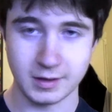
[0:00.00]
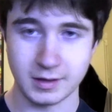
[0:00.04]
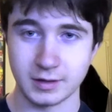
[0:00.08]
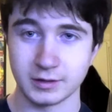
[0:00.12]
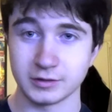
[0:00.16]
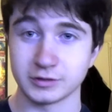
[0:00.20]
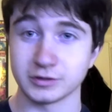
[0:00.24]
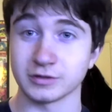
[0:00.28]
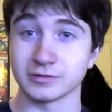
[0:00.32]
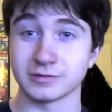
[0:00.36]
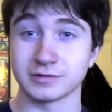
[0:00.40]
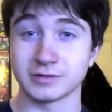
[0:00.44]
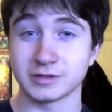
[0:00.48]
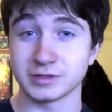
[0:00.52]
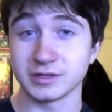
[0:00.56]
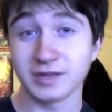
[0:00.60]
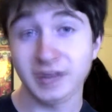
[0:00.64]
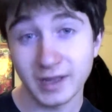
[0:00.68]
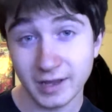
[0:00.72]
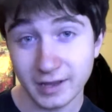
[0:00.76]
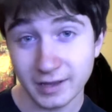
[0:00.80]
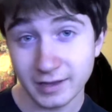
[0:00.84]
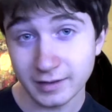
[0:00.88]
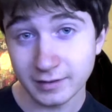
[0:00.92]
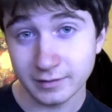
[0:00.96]
So
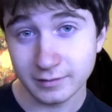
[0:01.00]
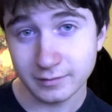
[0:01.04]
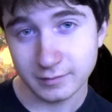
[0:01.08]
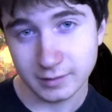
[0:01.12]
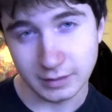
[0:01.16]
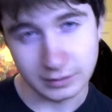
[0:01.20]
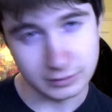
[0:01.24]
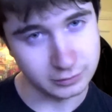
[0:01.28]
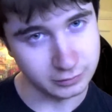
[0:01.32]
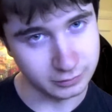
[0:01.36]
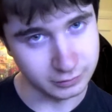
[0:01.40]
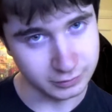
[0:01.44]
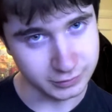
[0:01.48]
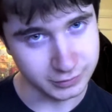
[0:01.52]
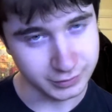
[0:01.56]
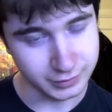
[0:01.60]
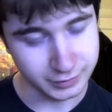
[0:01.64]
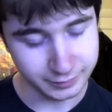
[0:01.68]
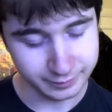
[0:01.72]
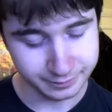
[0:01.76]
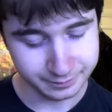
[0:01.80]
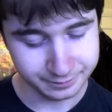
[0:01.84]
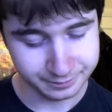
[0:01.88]
today, as you can see,